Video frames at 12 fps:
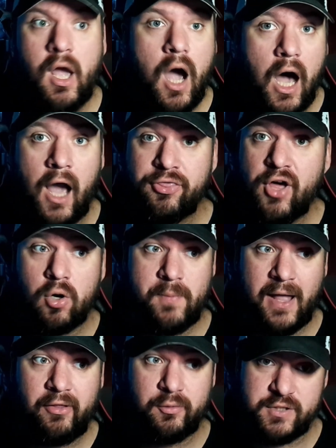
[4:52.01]
I thought
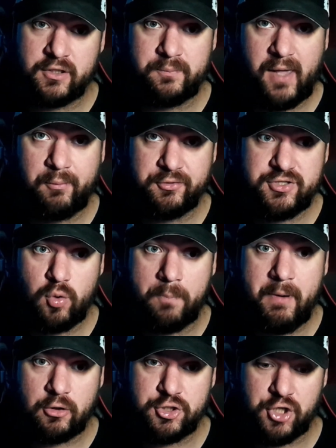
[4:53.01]
O'Malley was going to be able to do a
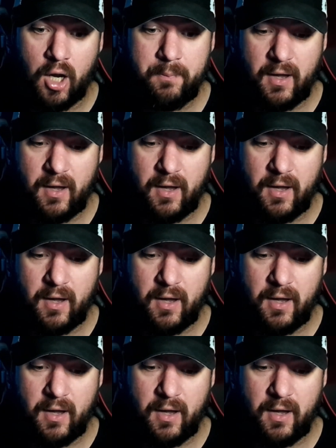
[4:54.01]
better job